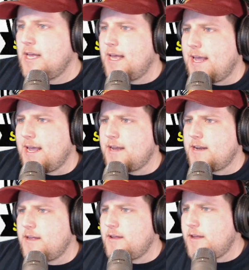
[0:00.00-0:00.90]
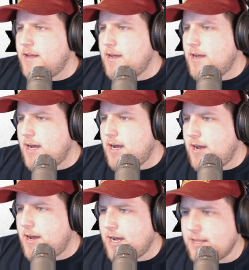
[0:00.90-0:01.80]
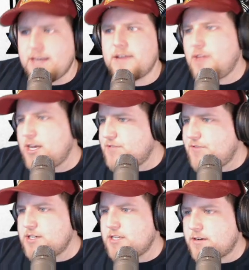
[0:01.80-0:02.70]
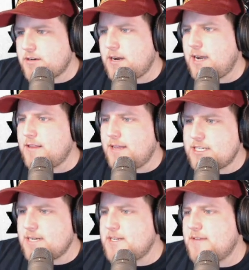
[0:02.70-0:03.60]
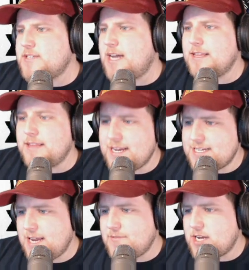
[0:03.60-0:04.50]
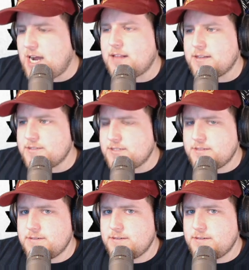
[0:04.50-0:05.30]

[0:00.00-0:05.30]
And I like Elijah Vera Tucker. I like Jamin Davis. I like Zaven Collins.